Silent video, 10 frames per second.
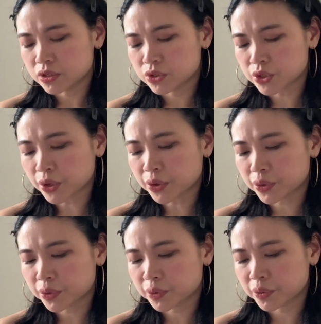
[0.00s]

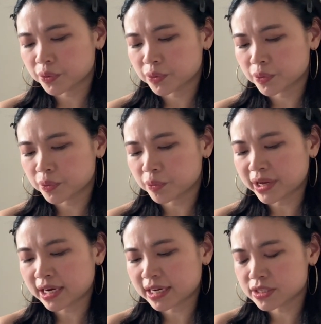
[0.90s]
So
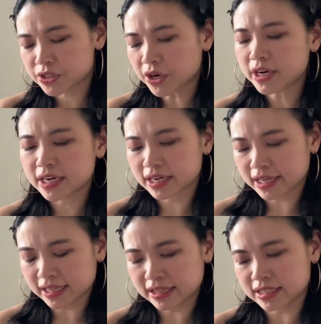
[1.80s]
when I started
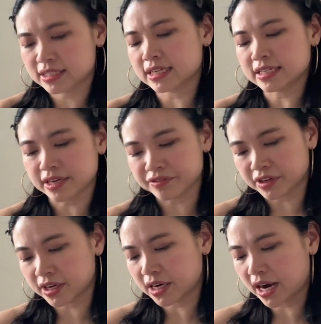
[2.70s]
in this
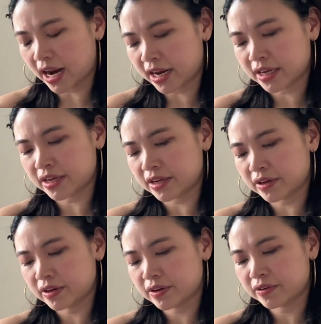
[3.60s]
endeavor, I
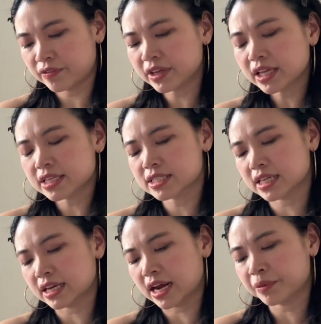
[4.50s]
realized
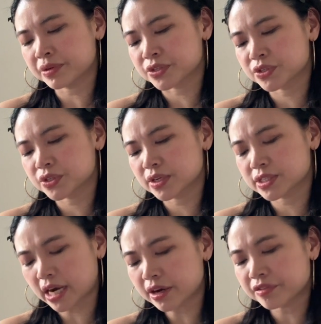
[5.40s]
that I was
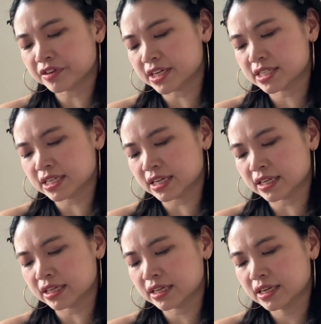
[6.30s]

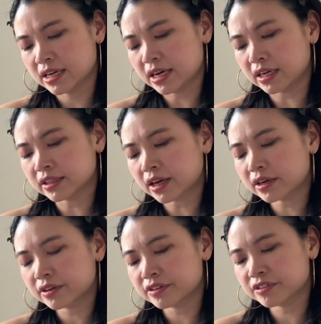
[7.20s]
sacrificing a lot
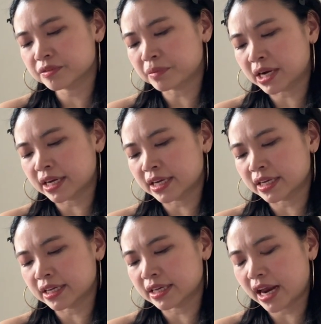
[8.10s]
of
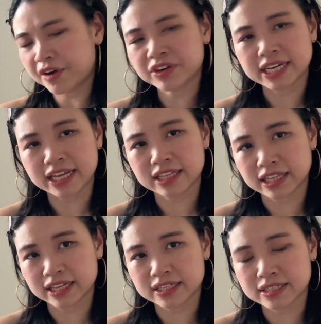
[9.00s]
my everyday
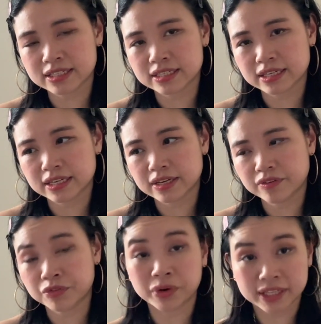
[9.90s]
things
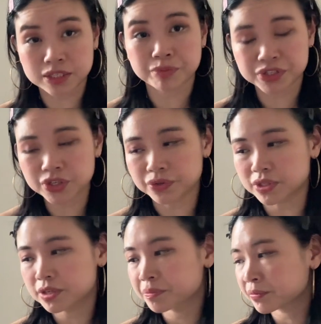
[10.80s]
for this
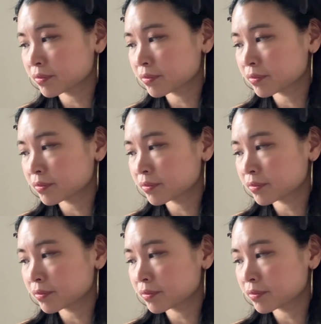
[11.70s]
pursuit.